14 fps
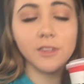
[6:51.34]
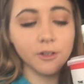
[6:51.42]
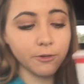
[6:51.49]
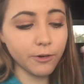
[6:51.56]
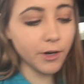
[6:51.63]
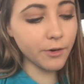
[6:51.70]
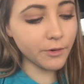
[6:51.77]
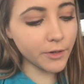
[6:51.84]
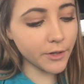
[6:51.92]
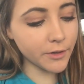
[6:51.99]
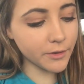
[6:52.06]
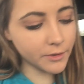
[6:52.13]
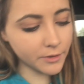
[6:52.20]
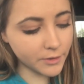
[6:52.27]
at the Krogue.
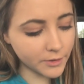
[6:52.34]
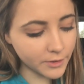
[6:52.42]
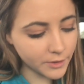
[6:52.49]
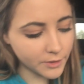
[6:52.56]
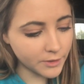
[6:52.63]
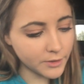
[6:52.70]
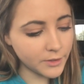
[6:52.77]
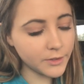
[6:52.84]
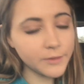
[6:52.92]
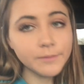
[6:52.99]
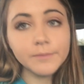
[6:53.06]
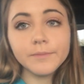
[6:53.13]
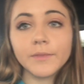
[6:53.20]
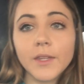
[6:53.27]

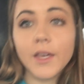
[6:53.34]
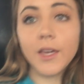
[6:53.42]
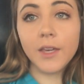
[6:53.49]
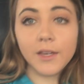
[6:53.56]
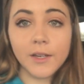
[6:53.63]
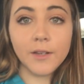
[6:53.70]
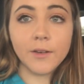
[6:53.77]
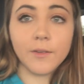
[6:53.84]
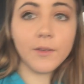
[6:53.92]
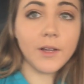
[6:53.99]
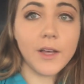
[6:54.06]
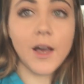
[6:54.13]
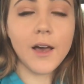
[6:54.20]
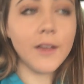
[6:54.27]
And
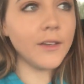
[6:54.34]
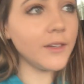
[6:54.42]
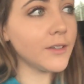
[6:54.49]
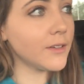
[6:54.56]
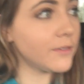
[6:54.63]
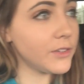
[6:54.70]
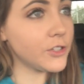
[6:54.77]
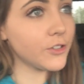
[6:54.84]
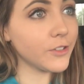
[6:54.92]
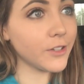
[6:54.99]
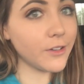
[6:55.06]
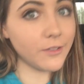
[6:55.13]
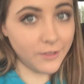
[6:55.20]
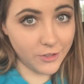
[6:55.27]
I need to
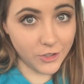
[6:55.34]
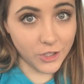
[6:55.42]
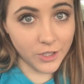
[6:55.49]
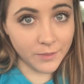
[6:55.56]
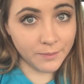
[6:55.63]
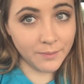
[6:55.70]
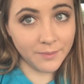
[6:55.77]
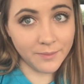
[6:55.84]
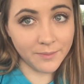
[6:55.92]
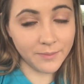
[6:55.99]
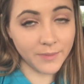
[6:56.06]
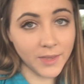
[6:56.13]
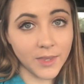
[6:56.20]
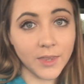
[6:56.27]
eventually go to the gym.
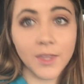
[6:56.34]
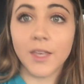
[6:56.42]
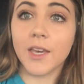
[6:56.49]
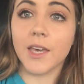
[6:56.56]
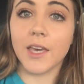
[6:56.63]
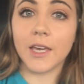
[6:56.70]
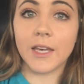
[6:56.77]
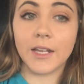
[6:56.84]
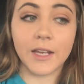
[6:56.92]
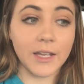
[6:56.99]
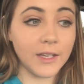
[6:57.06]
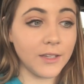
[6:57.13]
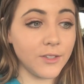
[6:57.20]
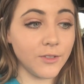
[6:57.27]
And
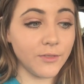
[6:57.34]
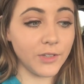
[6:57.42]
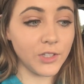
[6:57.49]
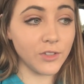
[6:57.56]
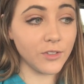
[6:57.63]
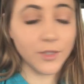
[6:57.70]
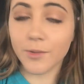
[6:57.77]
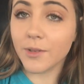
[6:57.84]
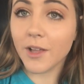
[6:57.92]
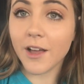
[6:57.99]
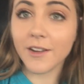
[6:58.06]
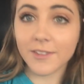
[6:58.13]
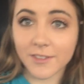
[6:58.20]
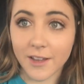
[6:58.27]
I need to eventually do a
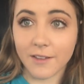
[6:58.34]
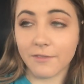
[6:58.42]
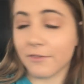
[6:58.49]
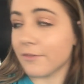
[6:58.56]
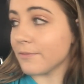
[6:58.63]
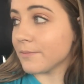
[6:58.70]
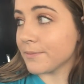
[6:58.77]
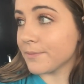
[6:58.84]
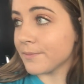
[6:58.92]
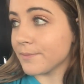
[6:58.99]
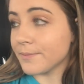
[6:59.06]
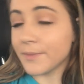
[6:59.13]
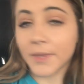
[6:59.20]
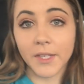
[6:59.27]
lot of stuff.
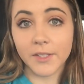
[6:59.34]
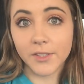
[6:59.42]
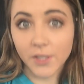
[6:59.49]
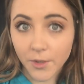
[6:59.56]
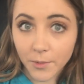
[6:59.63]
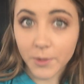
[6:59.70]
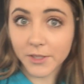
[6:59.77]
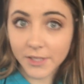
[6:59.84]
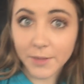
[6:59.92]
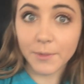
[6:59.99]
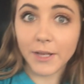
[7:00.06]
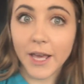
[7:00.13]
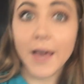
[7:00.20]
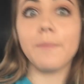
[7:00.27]
So we'll see
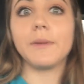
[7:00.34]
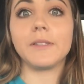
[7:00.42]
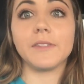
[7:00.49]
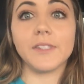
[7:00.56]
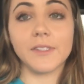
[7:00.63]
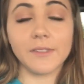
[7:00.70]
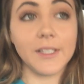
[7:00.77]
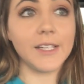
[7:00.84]
what happens.